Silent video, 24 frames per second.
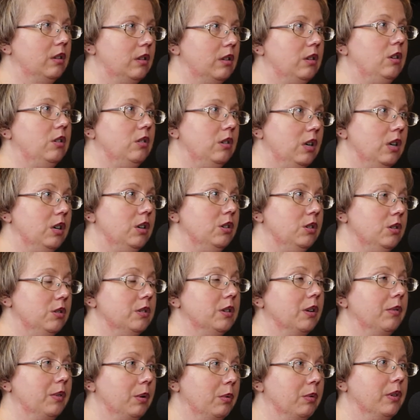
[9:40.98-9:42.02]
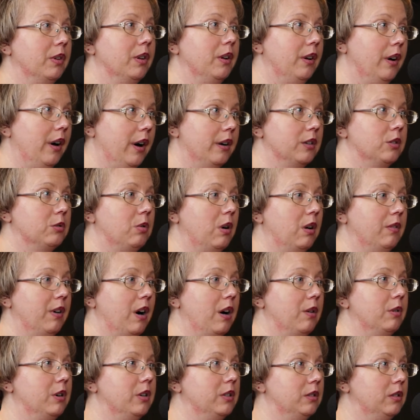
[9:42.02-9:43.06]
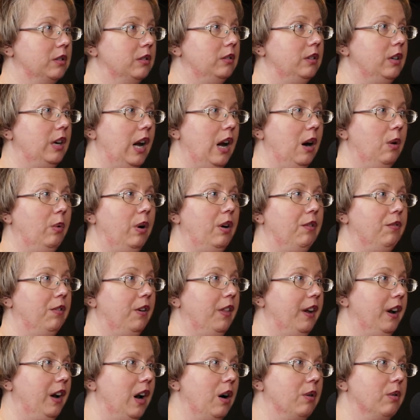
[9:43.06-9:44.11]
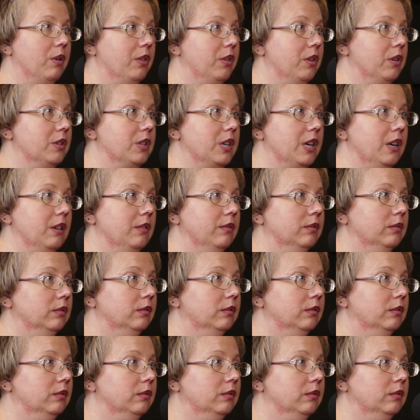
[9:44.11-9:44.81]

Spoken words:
You need to do something within the next 12 hours. You can't wait for that hour 13.